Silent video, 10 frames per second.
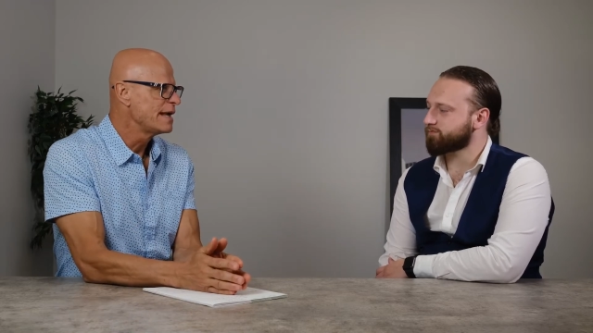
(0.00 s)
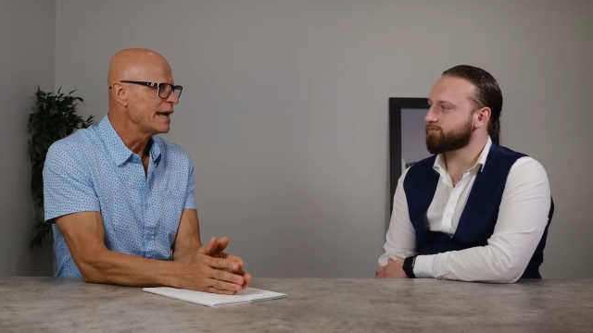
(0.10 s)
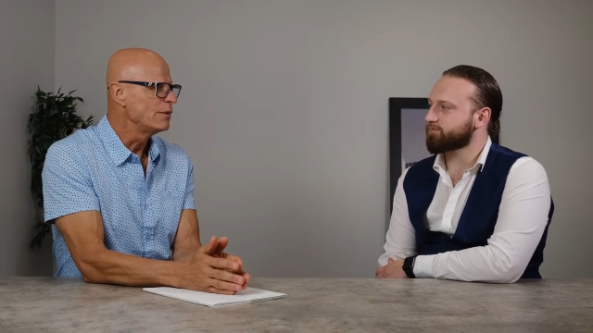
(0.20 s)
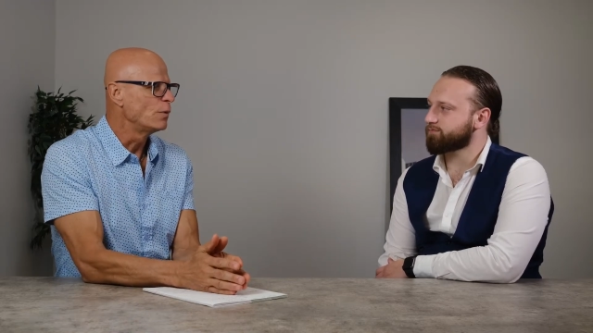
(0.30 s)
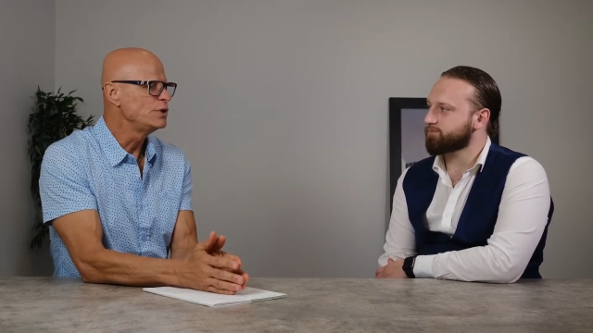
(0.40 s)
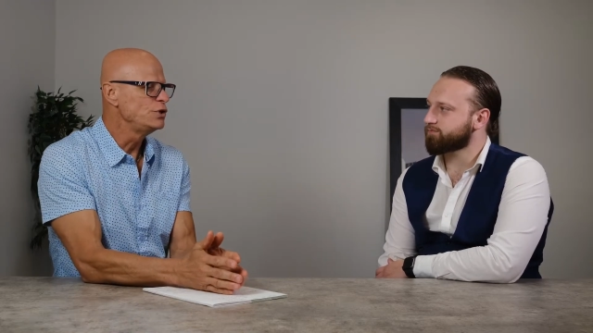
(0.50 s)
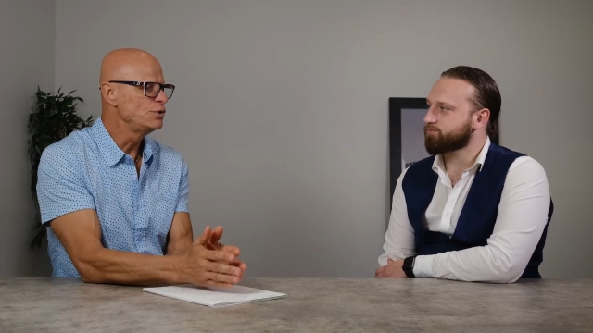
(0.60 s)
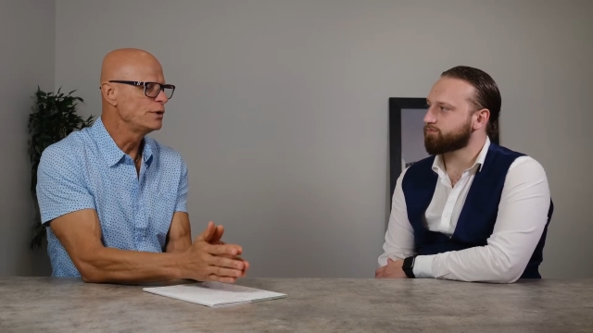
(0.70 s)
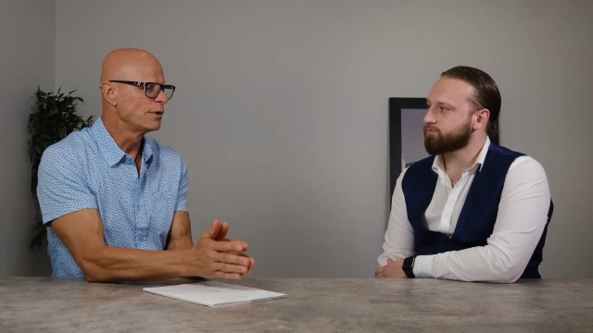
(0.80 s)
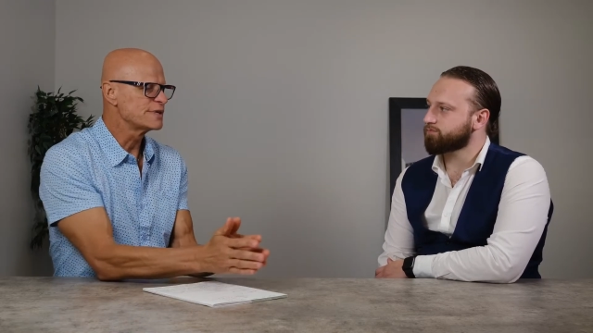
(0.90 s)
Speaker 1: And when you
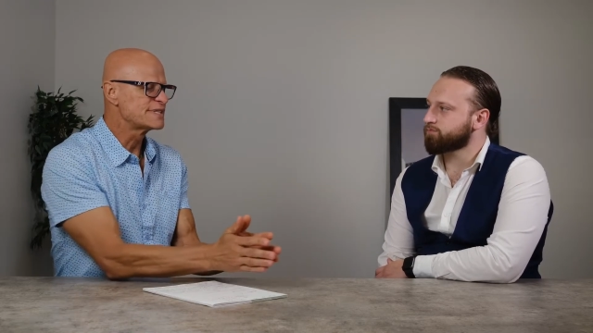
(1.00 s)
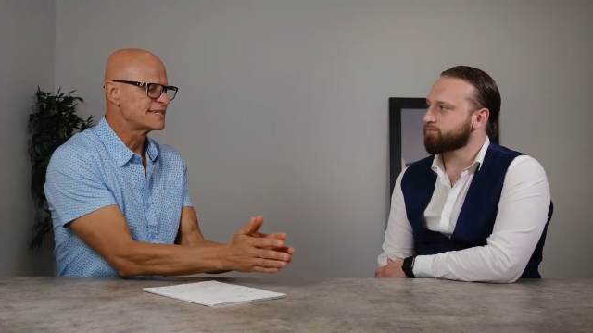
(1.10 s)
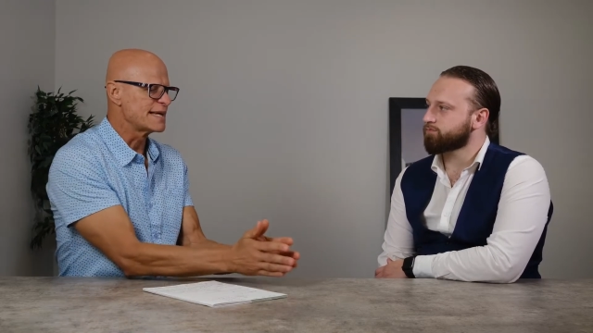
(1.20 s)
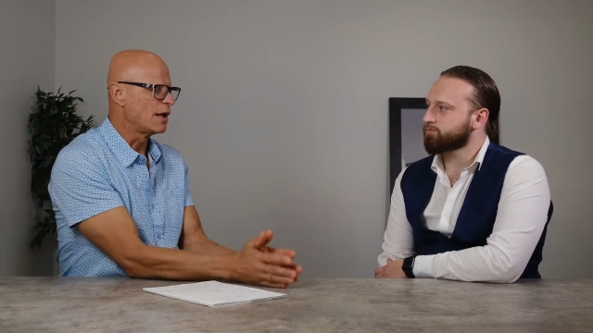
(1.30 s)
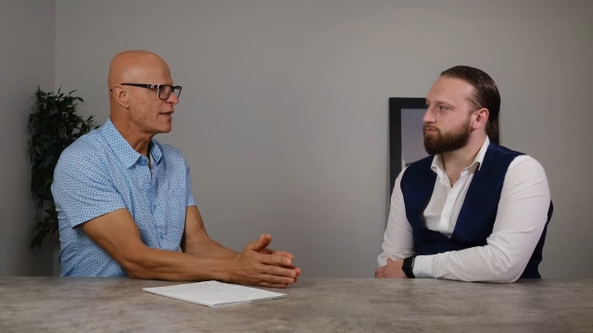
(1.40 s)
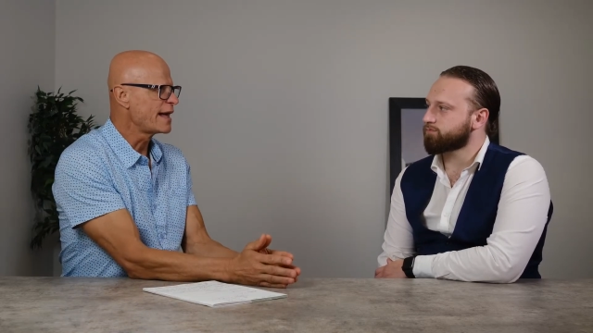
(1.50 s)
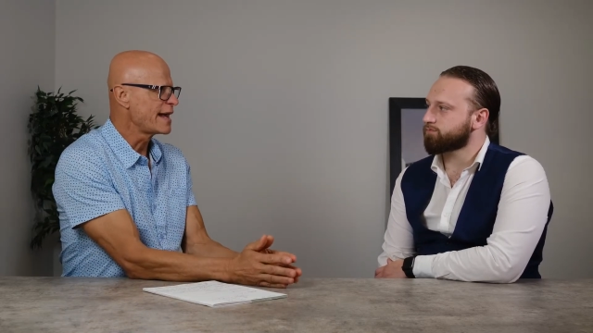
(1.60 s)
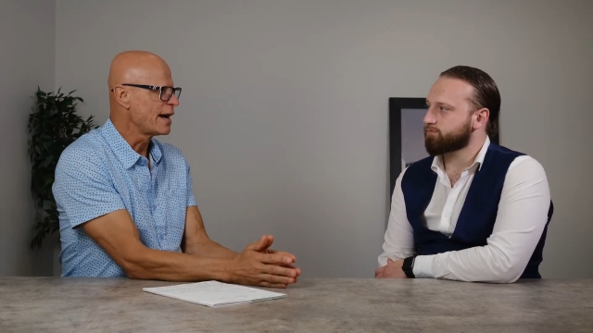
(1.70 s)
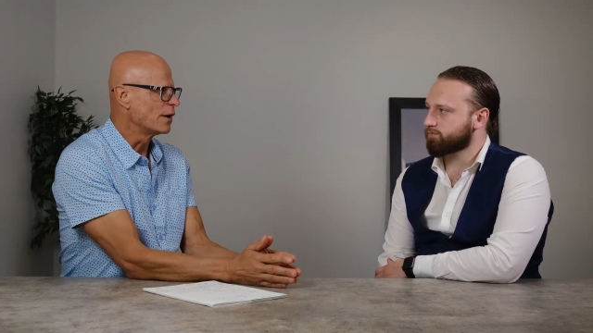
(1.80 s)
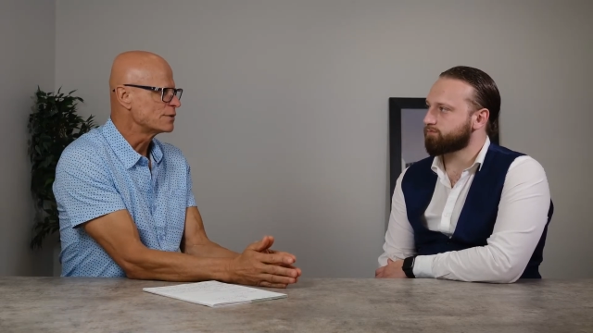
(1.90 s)
go to sell that
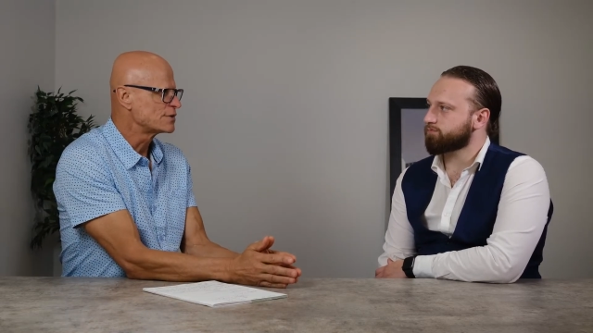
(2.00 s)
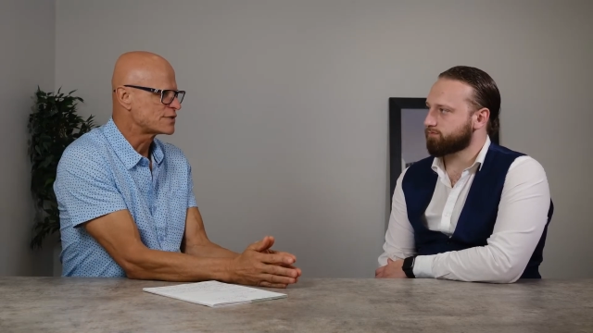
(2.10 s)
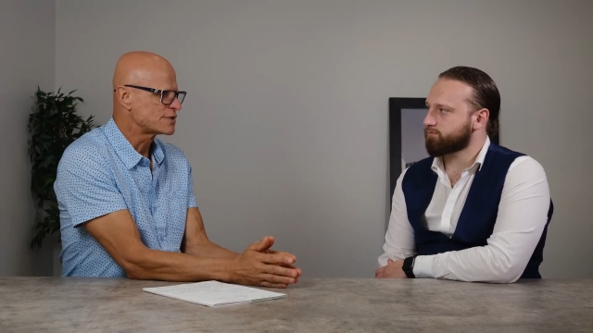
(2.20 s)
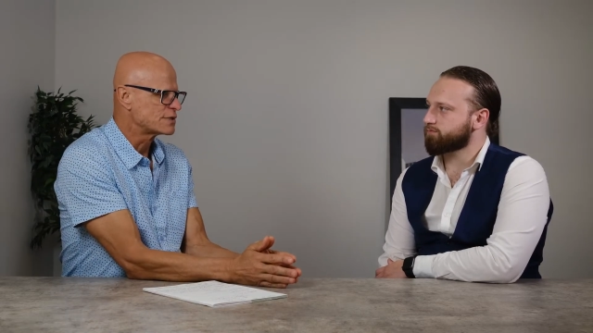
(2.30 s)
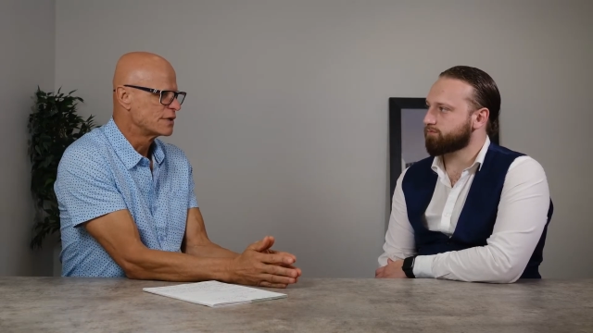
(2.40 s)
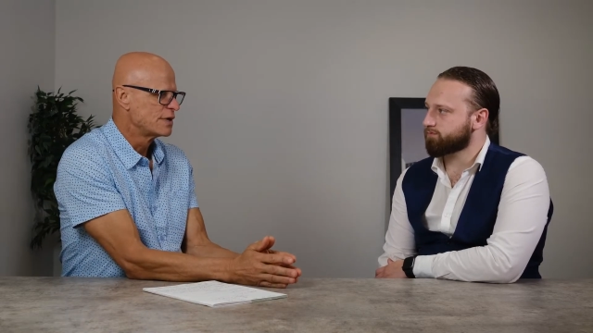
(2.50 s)
house